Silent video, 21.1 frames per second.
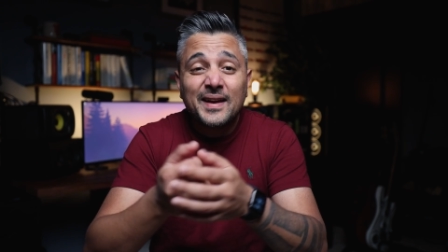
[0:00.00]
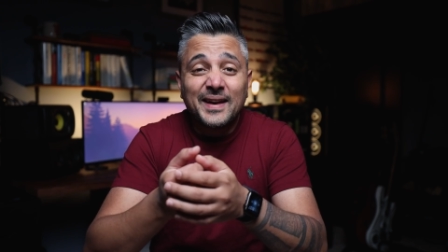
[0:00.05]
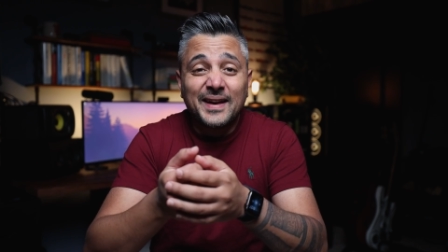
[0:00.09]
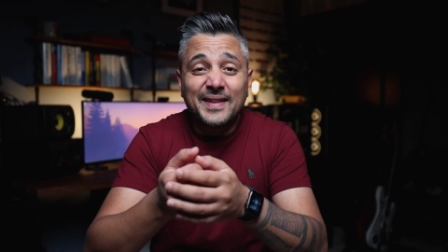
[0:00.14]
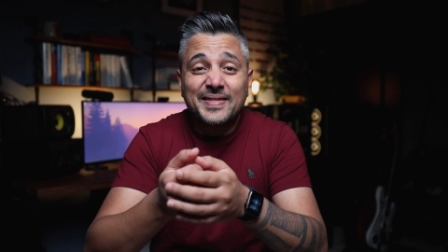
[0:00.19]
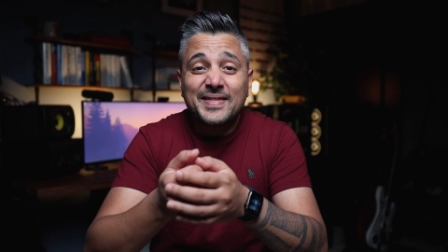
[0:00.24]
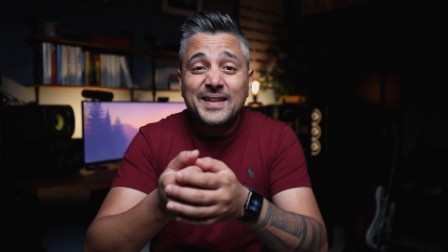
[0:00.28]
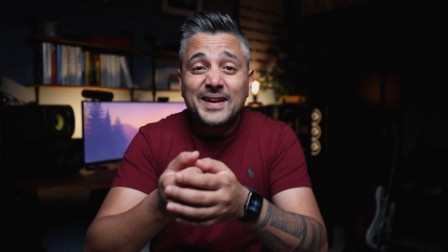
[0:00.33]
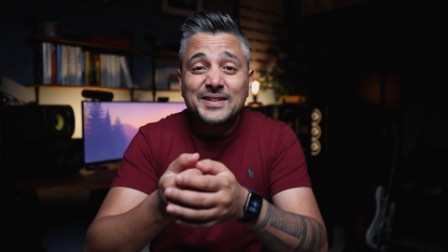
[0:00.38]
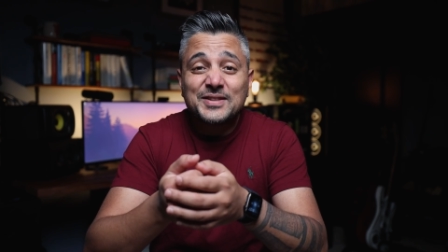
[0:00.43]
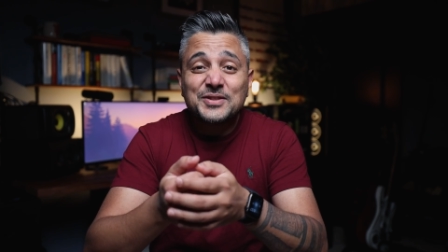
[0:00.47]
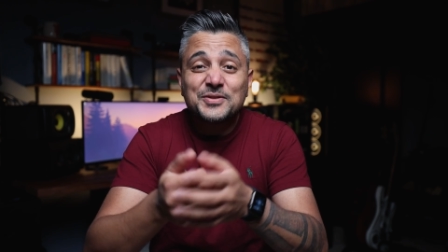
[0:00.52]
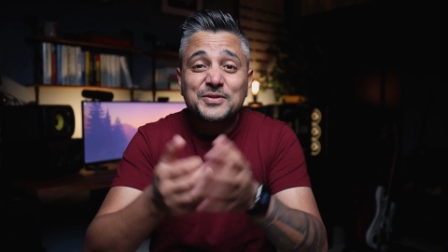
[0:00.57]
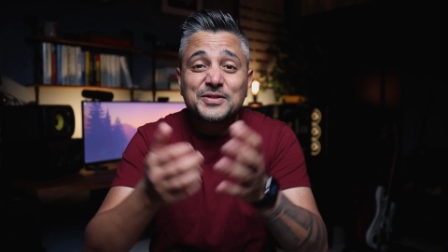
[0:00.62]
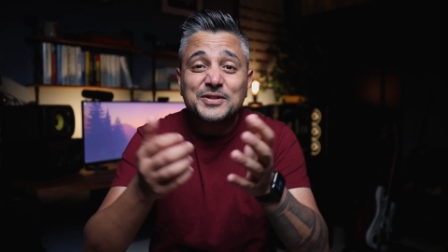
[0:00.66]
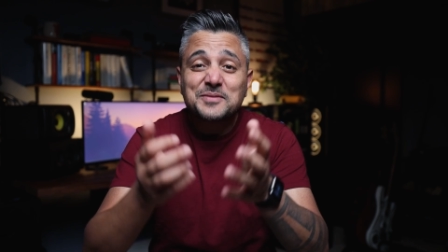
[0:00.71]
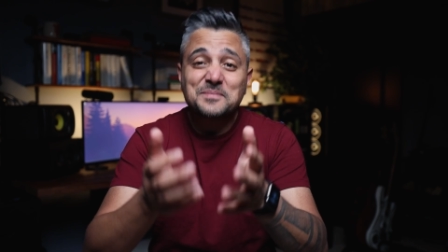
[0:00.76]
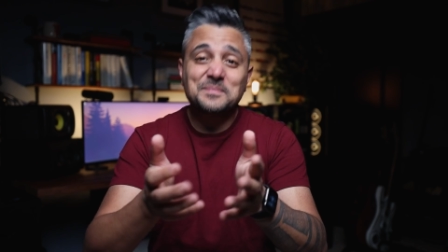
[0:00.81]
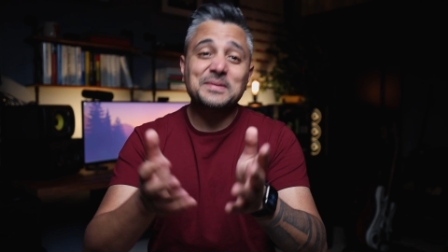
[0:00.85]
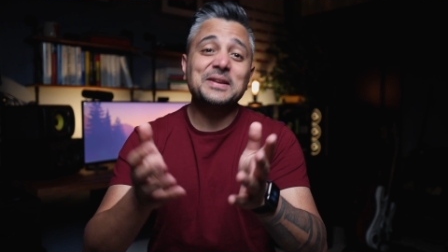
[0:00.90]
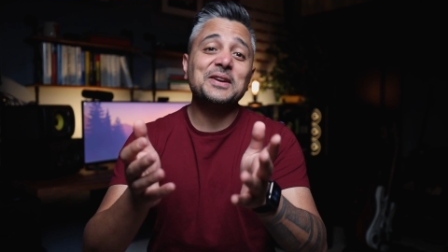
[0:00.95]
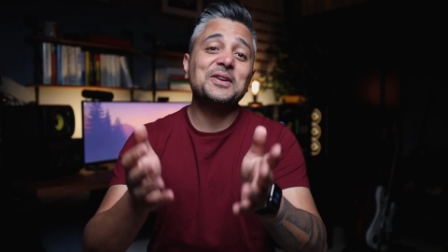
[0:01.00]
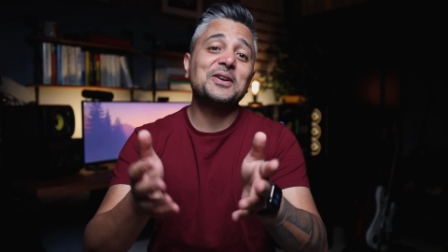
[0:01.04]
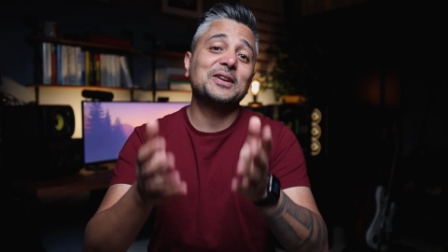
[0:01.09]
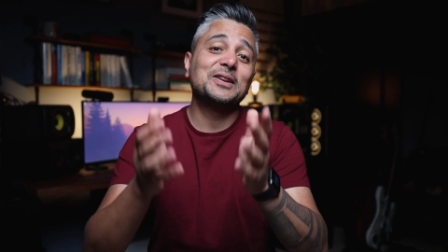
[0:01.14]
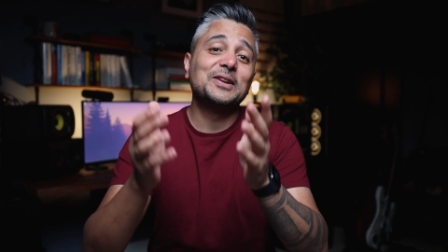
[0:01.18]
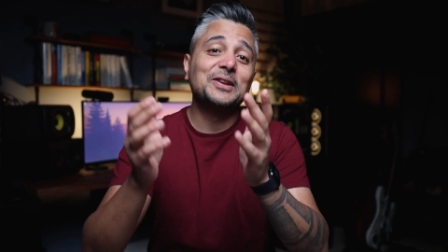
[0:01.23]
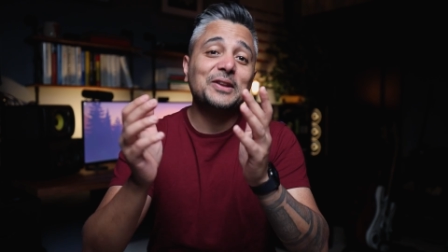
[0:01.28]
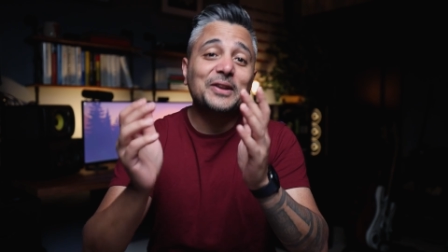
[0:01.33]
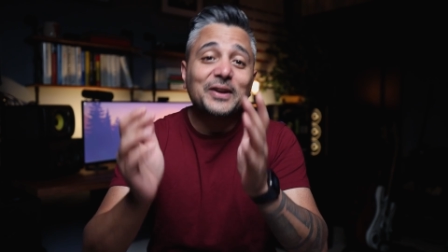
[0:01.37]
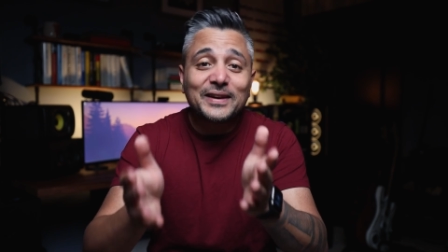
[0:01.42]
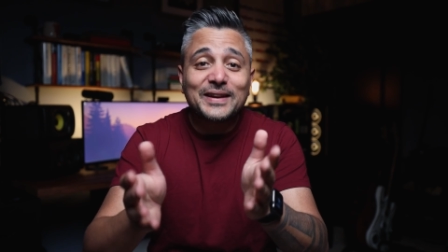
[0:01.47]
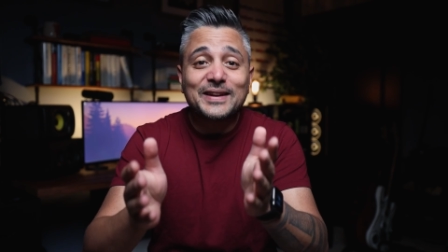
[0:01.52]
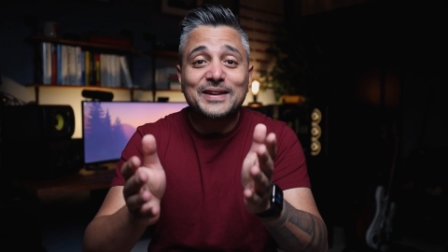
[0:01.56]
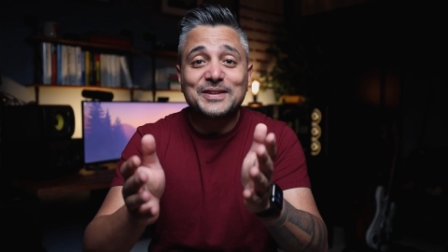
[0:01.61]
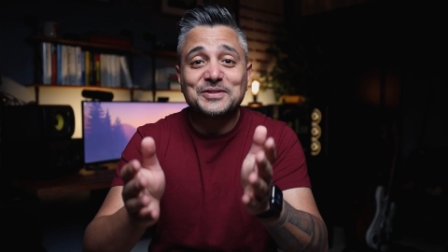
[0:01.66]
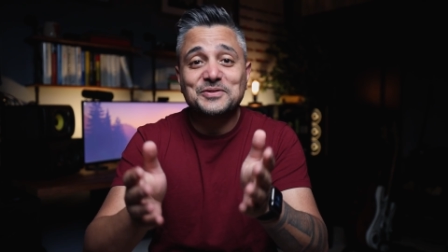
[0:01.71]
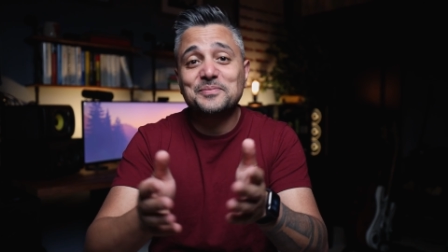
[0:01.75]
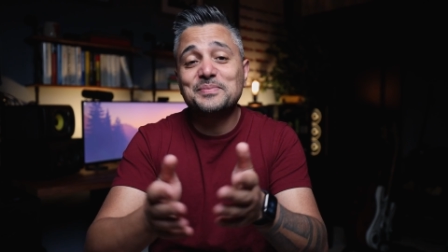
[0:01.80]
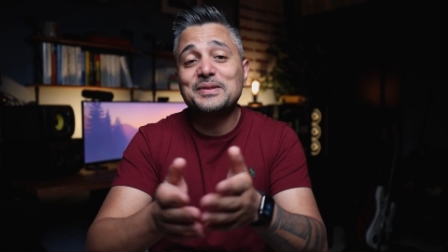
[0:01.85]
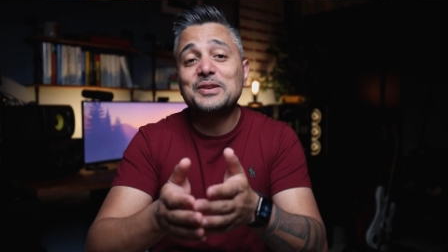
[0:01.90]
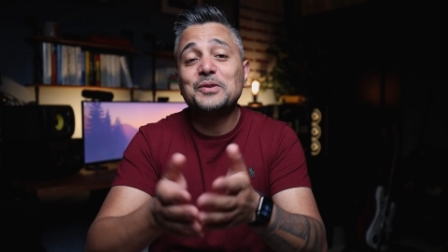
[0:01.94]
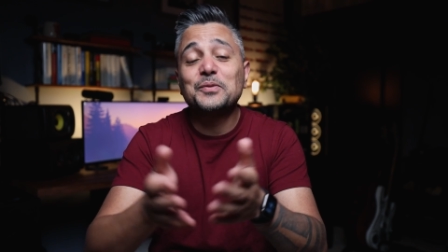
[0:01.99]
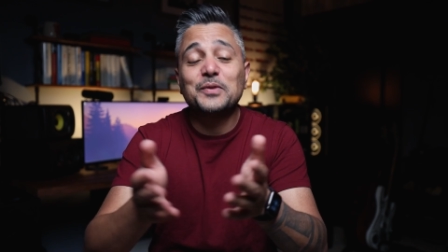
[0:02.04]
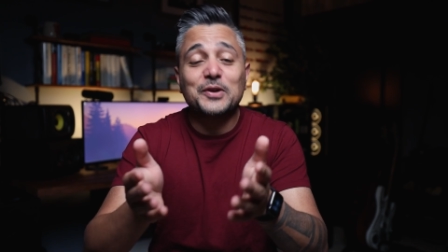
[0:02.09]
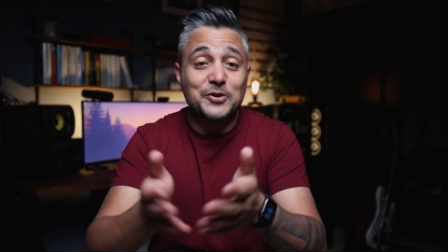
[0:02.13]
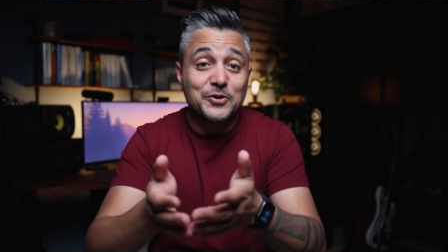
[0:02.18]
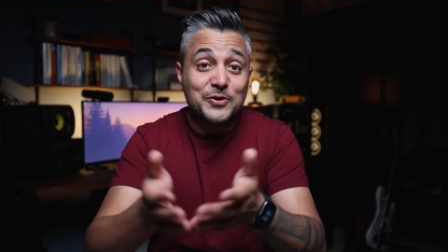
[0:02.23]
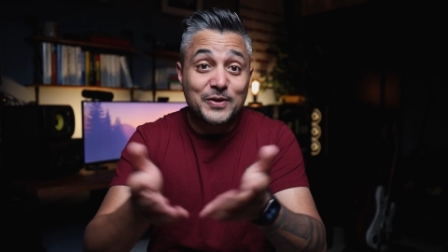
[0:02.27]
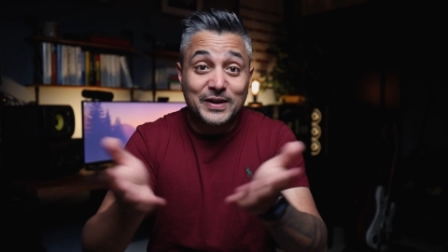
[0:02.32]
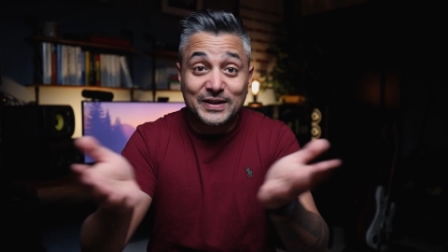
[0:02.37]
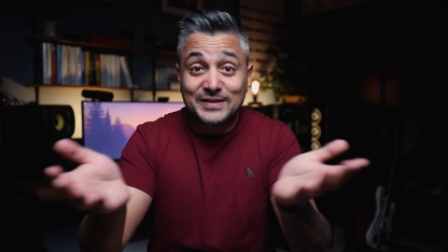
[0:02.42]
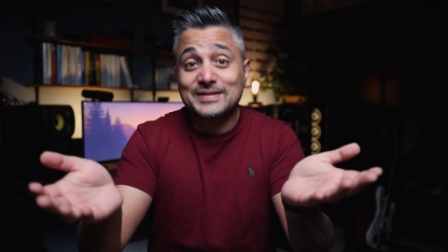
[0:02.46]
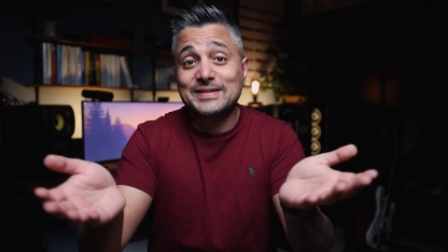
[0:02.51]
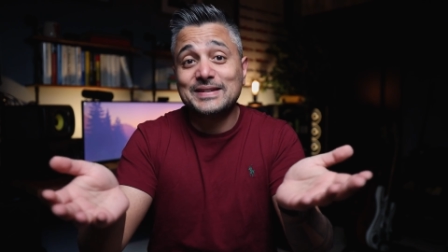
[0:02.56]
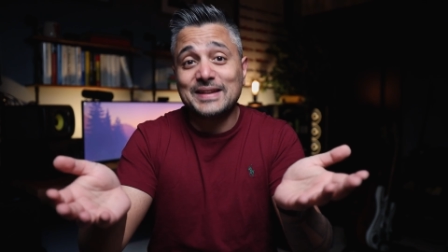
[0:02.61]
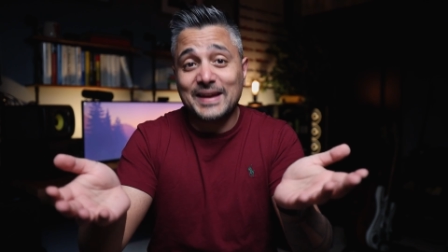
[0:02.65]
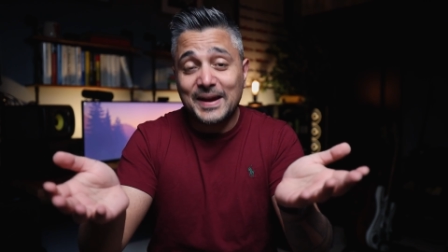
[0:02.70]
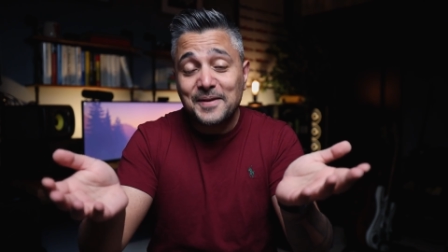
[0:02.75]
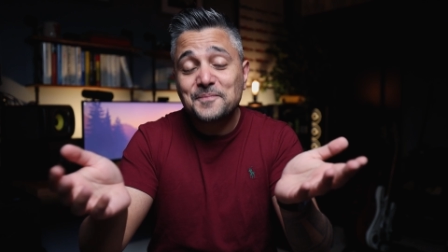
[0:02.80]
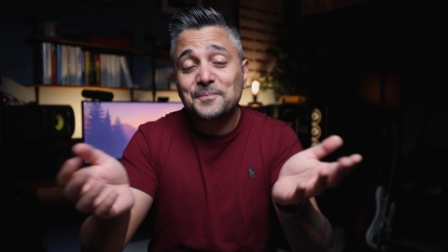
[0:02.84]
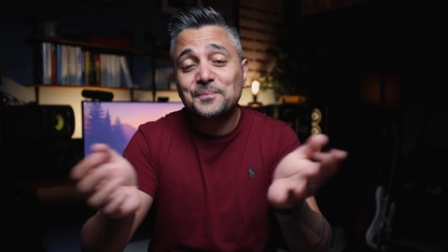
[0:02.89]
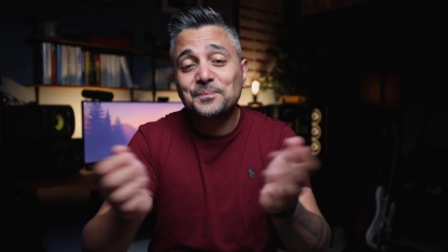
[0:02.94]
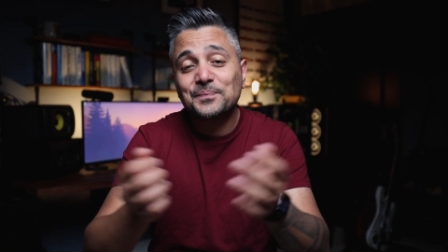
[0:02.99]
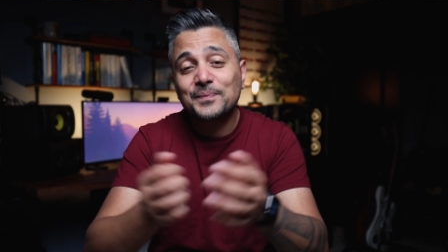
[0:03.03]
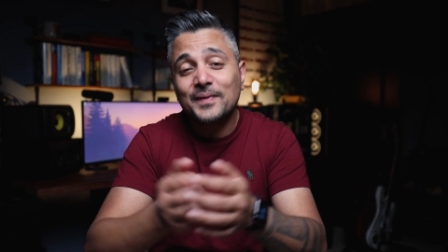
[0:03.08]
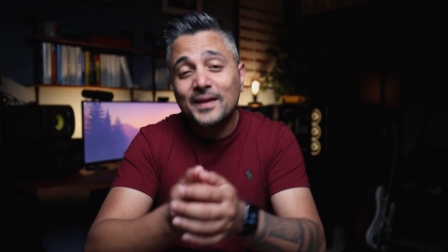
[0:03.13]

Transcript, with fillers: and that you simply got lucky to be where you are today?